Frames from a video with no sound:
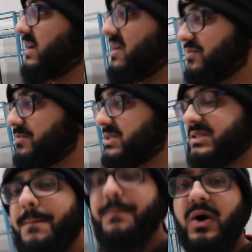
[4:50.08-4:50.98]
going from
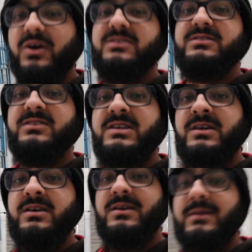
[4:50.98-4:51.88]
just a box
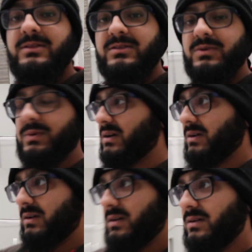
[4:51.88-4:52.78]
to
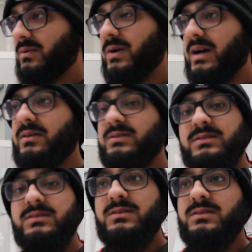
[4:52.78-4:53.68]
a
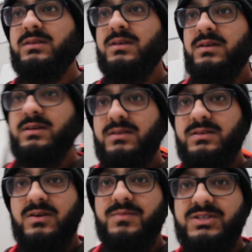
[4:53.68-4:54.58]
warehouse.
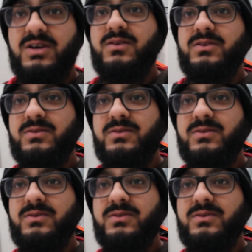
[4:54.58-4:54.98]
So I'll be showing